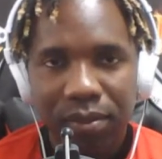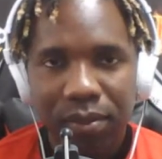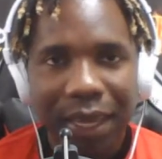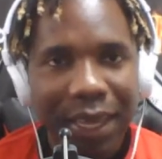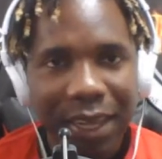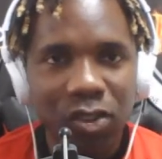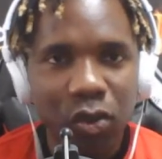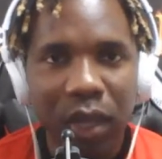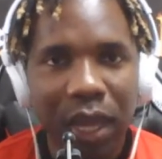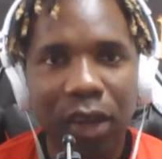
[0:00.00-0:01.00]
Because you
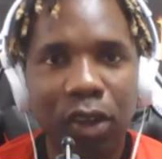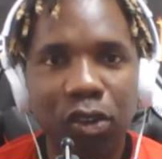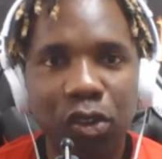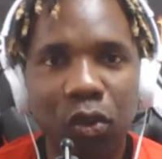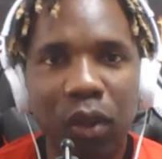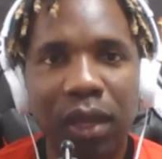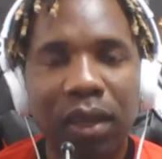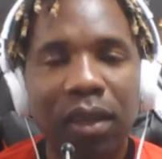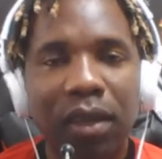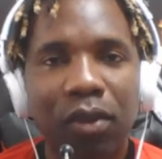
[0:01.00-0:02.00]
cannot do it
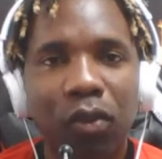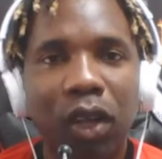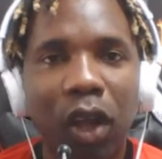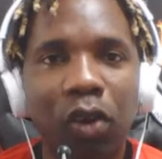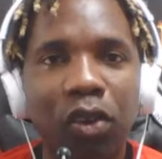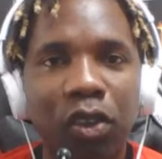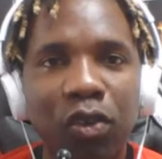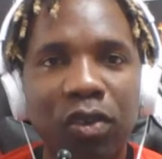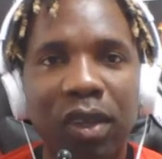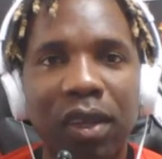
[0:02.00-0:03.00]
without
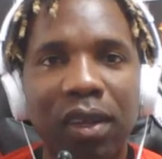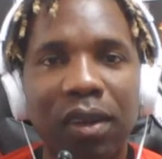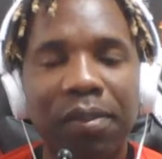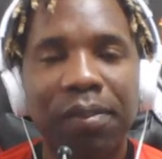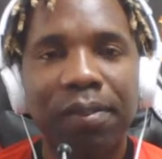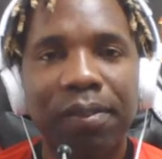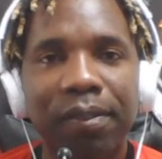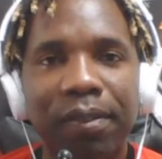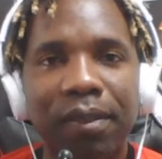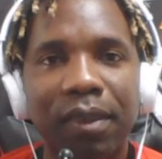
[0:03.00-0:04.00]
using
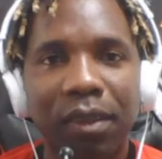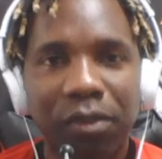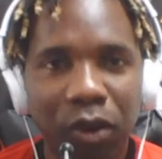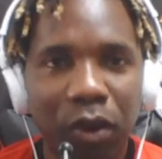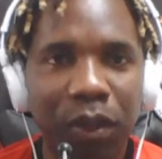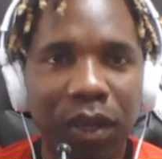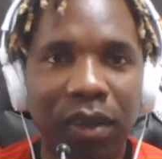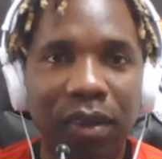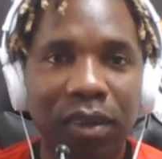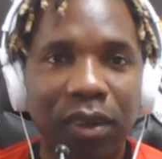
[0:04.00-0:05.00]
the formula
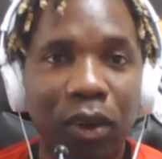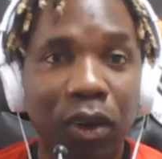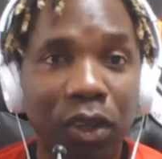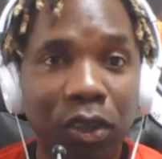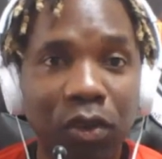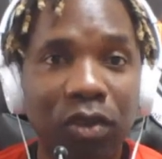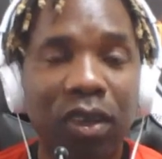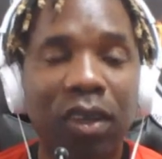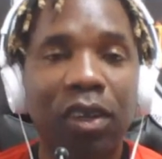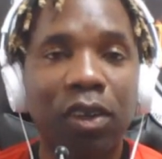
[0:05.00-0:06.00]
or
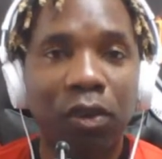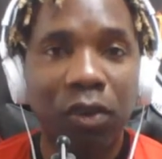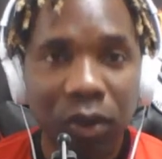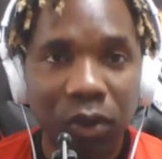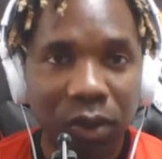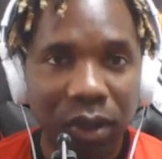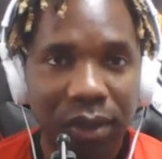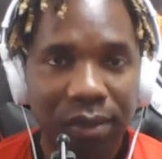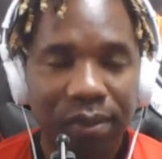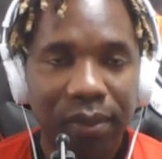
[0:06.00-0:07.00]
using the rule
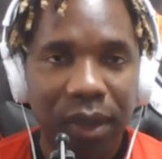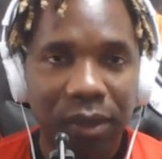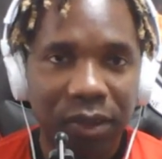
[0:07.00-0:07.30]
of